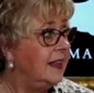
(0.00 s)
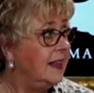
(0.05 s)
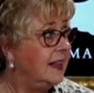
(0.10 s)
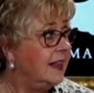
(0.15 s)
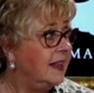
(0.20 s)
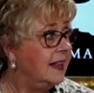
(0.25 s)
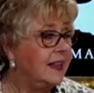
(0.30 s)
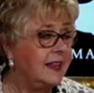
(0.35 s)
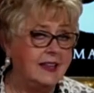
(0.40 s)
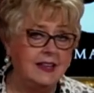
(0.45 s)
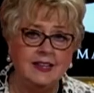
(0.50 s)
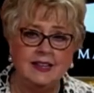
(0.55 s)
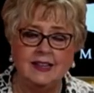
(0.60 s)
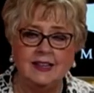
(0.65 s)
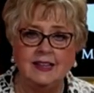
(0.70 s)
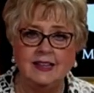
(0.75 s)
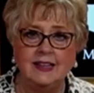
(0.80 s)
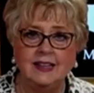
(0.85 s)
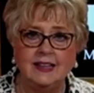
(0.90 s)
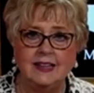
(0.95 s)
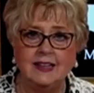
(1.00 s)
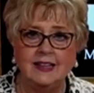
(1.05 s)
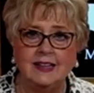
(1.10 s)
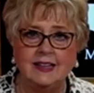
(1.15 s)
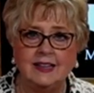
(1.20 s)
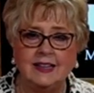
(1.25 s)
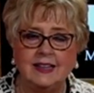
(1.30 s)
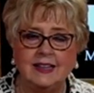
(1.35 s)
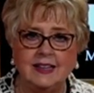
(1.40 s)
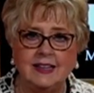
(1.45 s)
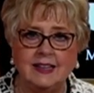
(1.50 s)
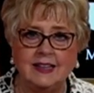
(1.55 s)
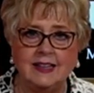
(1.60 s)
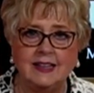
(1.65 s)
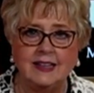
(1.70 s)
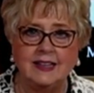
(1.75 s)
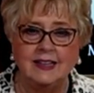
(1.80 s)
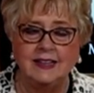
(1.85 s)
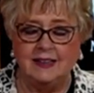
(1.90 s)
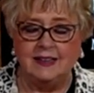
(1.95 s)

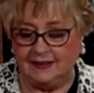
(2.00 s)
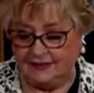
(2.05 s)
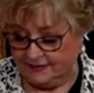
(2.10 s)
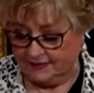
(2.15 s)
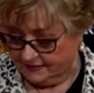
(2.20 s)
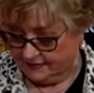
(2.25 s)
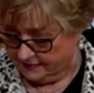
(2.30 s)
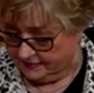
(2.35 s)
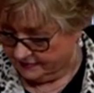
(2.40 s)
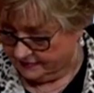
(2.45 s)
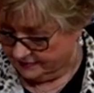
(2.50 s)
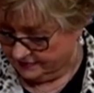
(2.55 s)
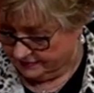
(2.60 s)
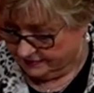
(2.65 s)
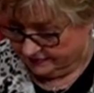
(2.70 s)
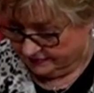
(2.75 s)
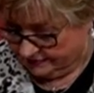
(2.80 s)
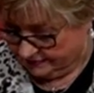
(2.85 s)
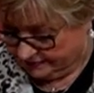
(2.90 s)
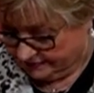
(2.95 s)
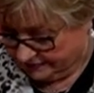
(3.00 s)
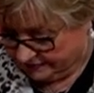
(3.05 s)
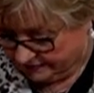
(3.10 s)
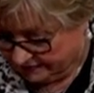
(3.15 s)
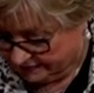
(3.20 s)
(not speaking)